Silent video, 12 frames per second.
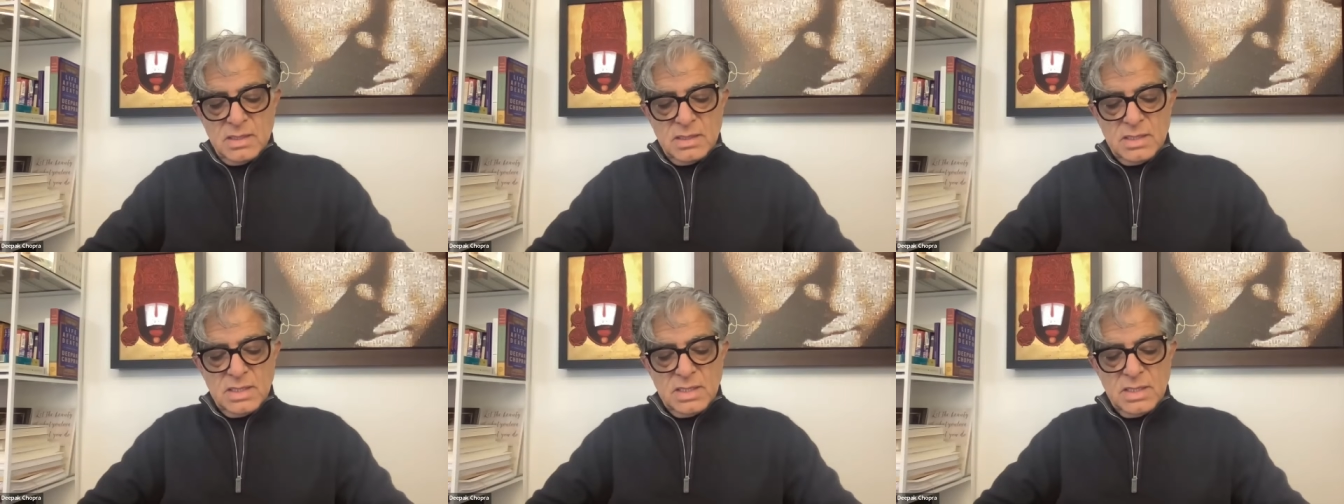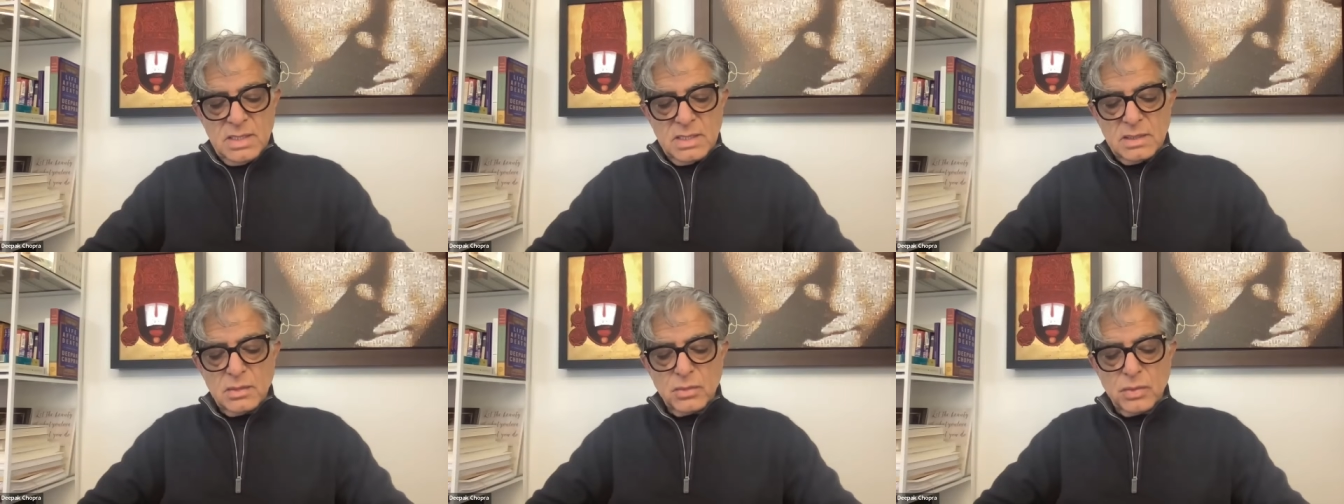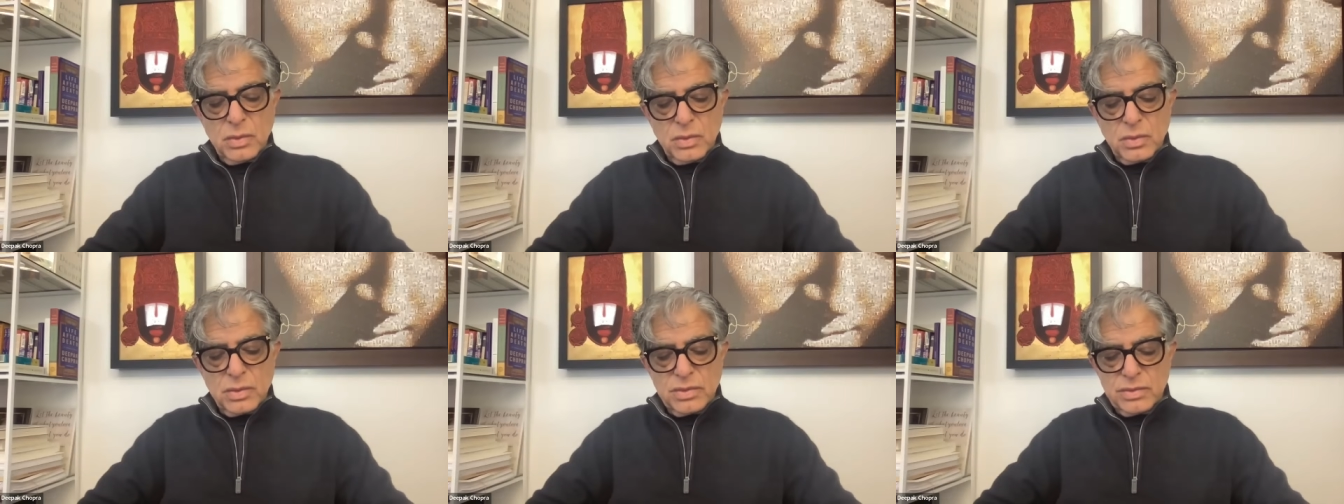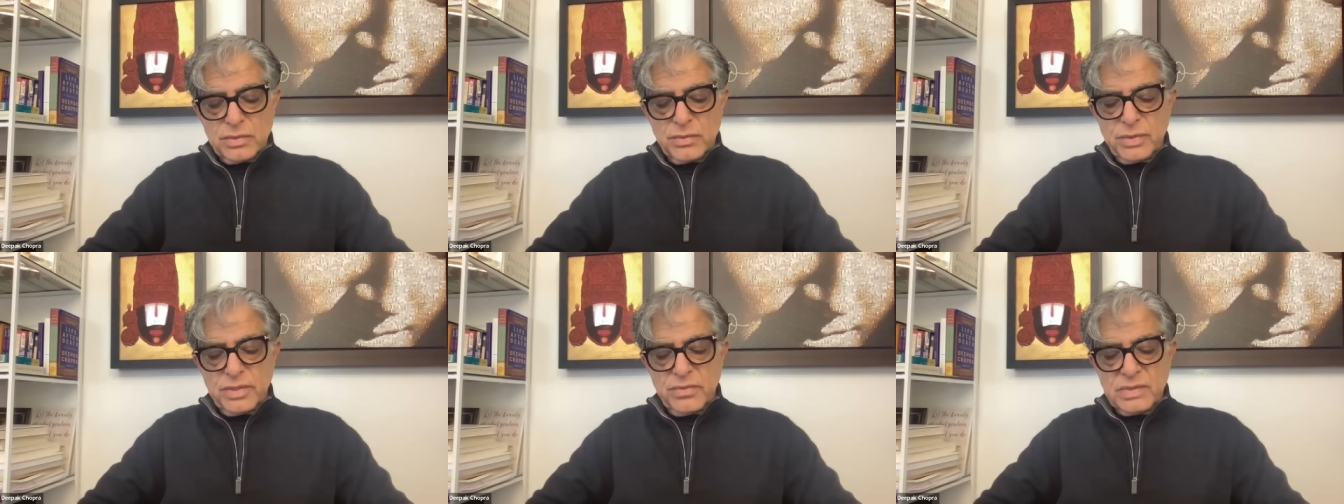The
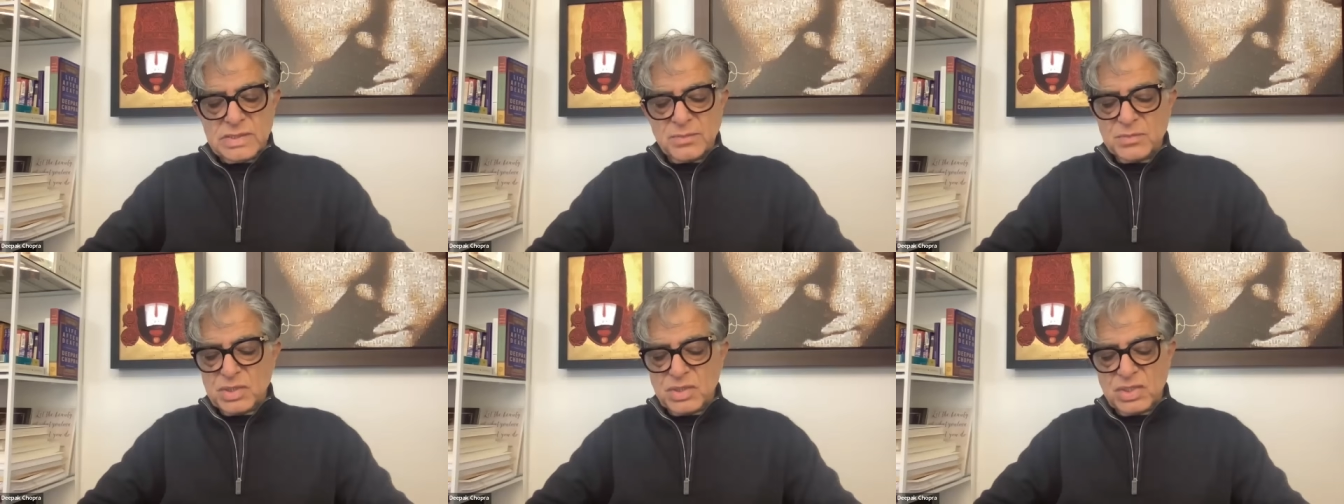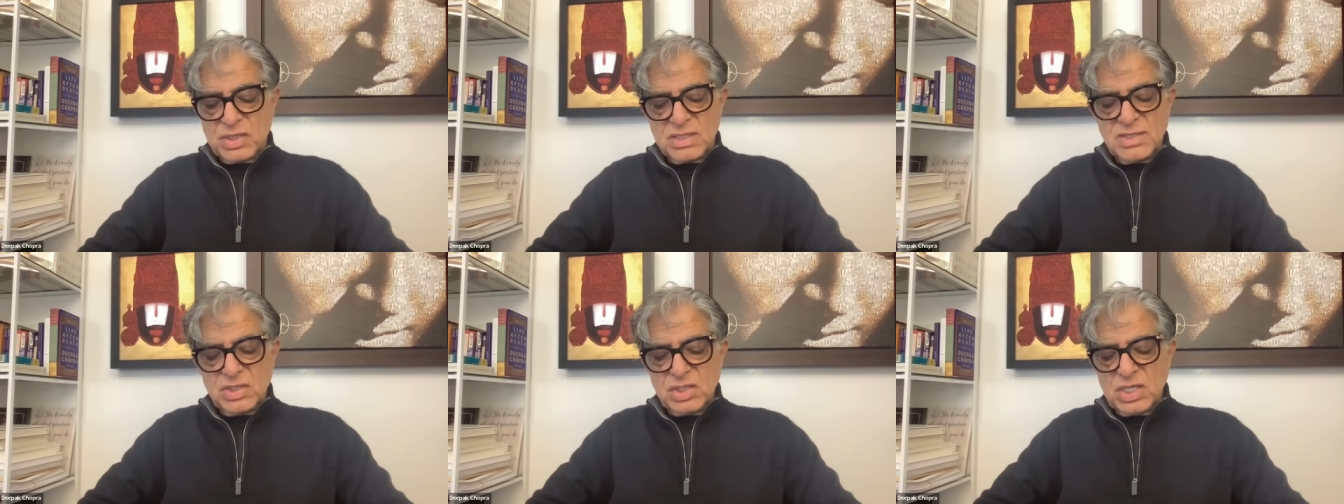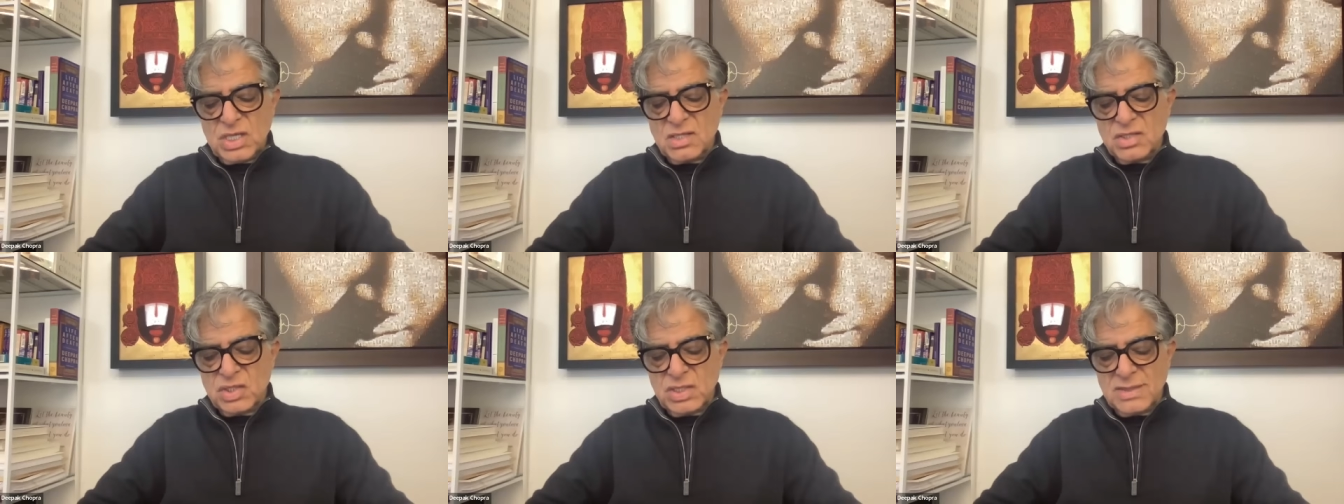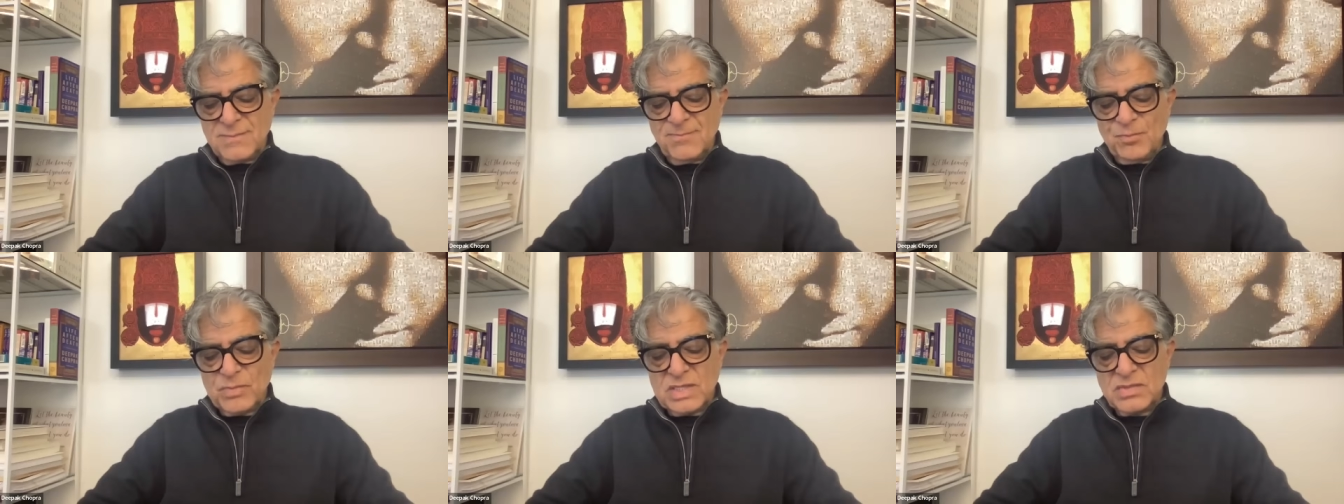glucocorticoid receptor gene, GR
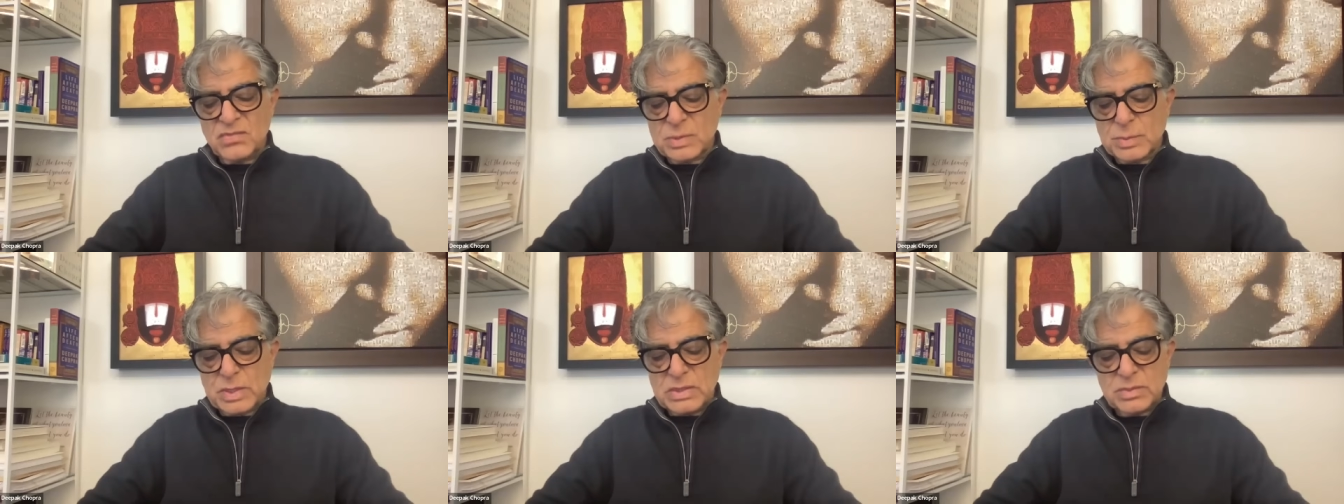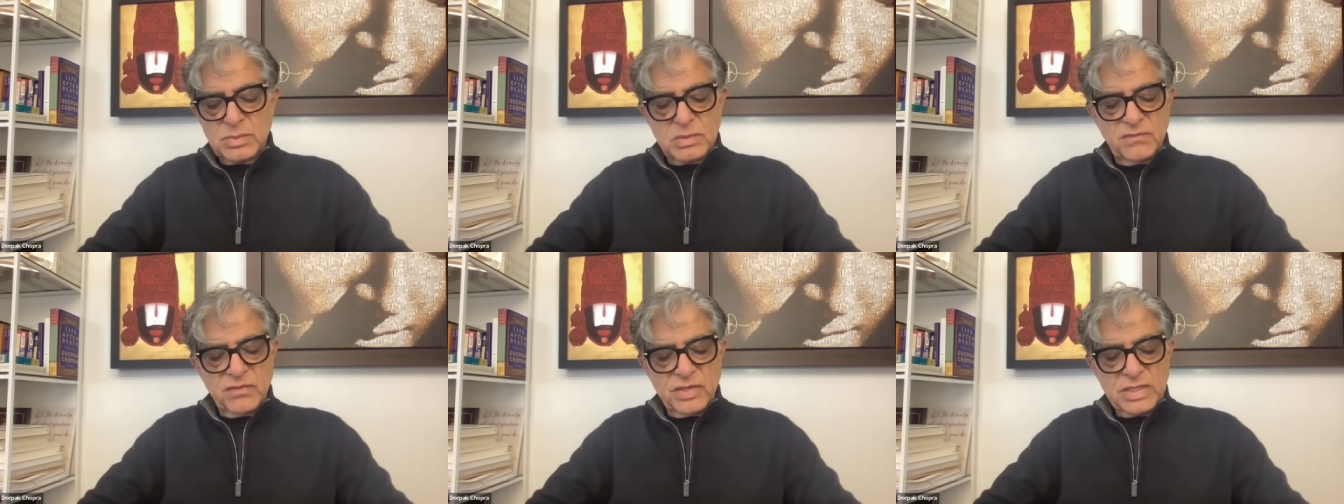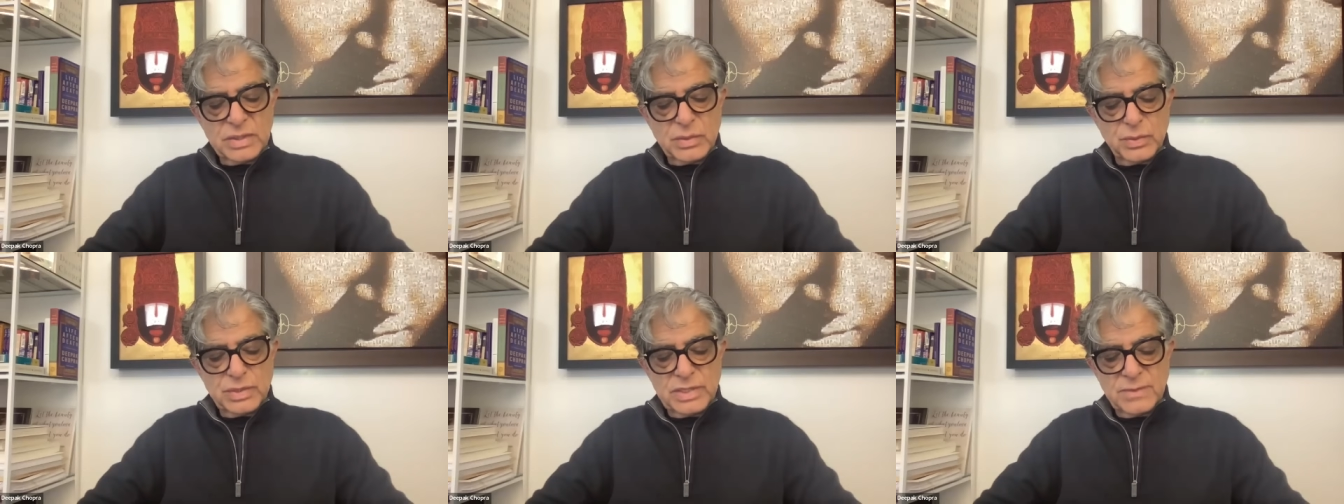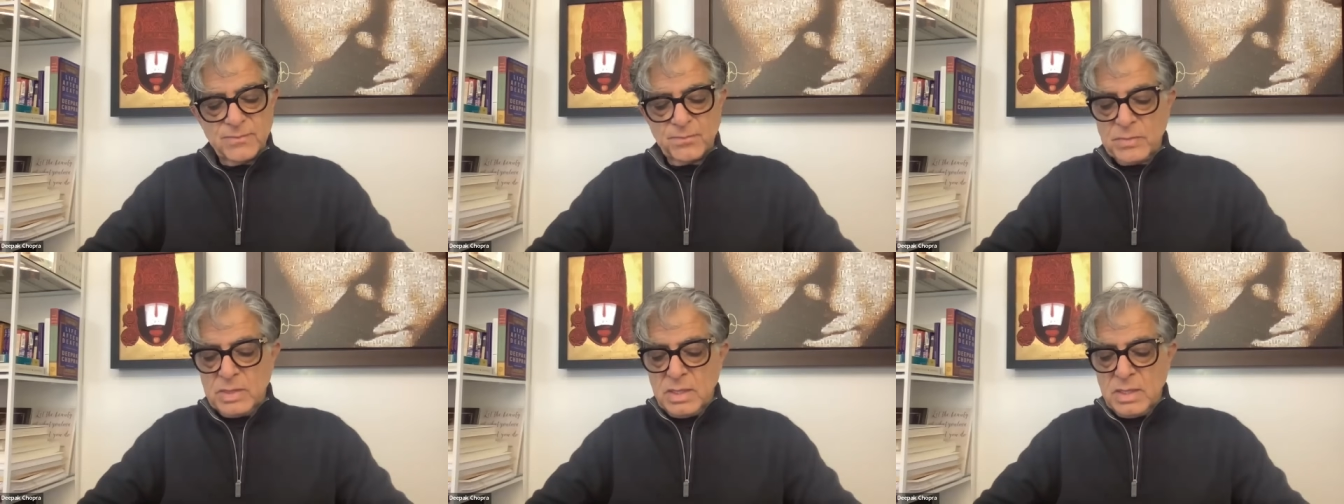gene, is responsible for encoding